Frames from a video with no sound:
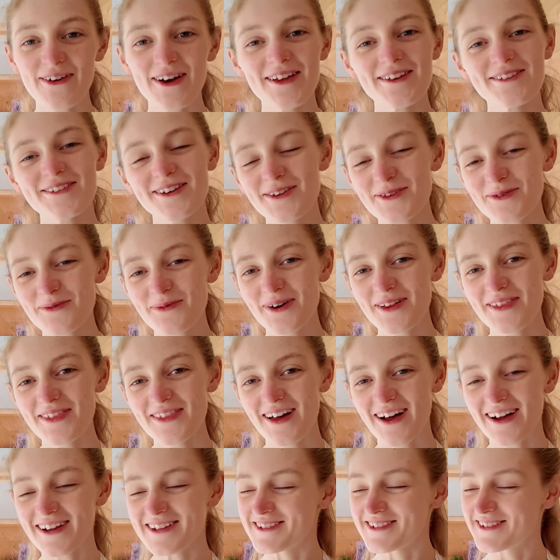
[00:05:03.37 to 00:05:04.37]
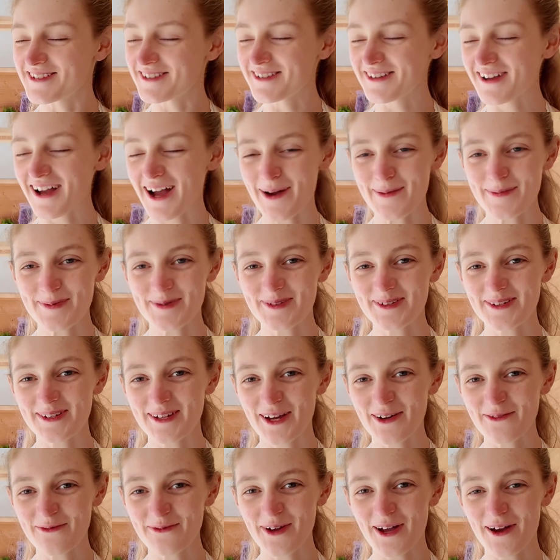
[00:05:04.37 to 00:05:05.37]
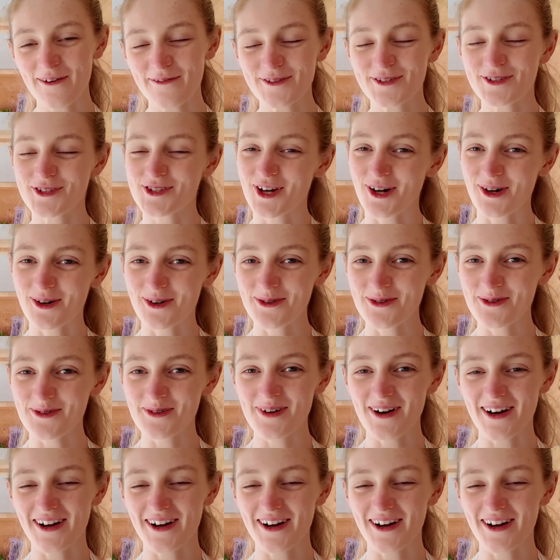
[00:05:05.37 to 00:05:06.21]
Another one that I do absolutely love, we have Shuckle.